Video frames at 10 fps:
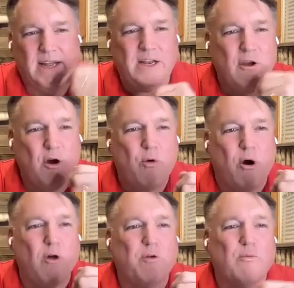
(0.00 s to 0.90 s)
They know
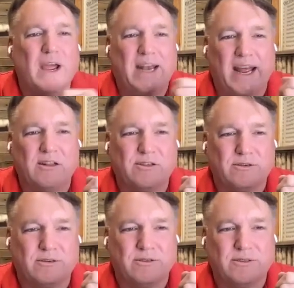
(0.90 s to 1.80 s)
all the right
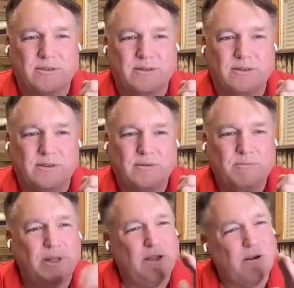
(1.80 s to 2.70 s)
answers
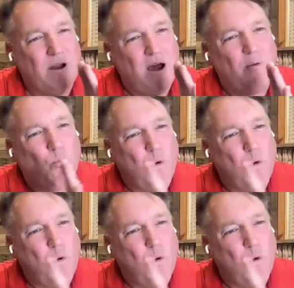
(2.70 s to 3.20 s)
but they're not